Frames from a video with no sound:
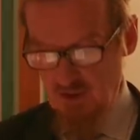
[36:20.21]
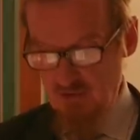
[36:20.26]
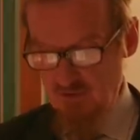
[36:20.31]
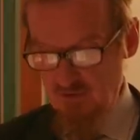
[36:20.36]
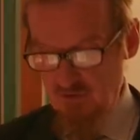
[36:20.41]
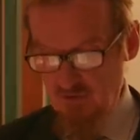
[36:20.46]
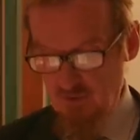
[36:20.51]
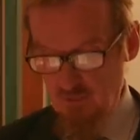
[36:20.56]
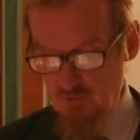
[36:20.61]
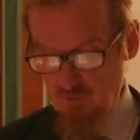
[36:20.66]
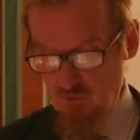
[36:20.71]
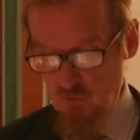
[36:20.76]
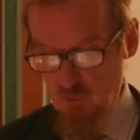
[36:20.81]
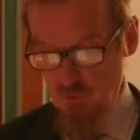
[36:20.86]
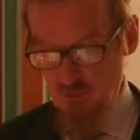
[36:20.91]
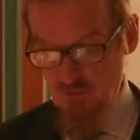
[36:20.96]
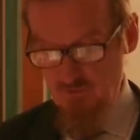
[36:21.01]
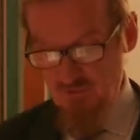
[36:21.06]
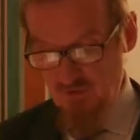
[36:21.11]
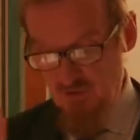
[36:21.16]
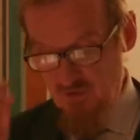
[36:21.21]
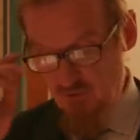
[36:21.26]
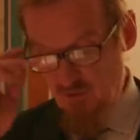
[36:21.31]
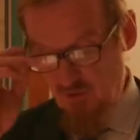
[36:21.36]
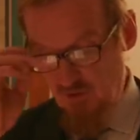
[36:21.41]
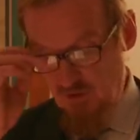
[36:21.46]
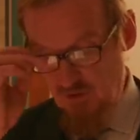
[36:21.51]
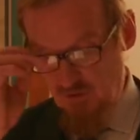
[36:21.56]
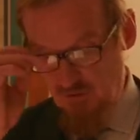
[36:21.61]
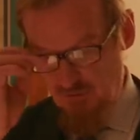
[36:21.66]
under some form of
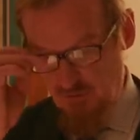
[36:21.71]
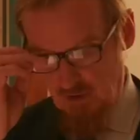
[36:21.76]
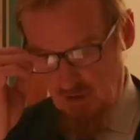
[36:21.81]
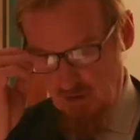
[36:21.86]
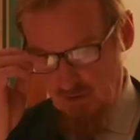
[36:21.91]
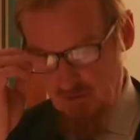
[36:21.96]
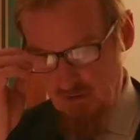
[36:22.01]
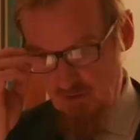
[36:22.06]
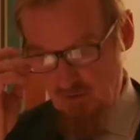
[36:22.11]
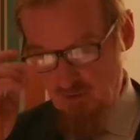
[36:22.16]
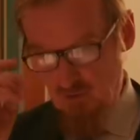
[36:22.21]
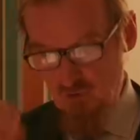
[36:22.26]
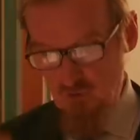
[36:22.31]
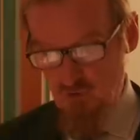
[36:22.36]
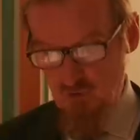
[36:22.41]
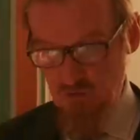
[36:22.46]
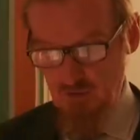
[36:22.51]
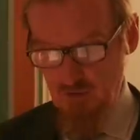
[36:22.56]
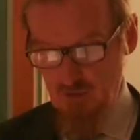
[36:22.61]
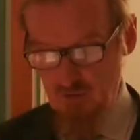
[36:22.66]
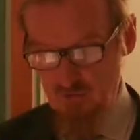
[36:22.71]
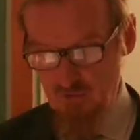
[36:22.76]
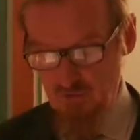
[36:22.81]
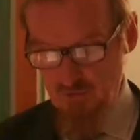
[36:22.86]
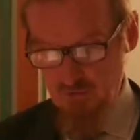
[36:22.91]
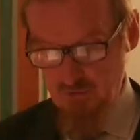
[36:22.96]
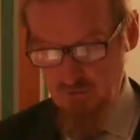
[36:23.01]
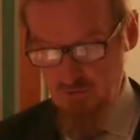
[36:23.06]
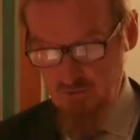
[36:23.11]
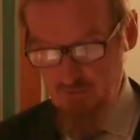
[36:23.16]
centralized ideological
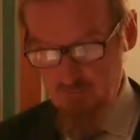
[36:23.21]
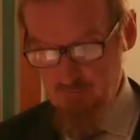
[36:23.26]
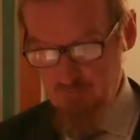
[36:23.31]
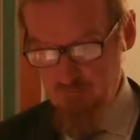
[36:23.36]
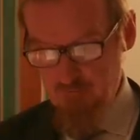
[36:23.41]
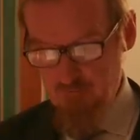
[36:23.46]
oversight.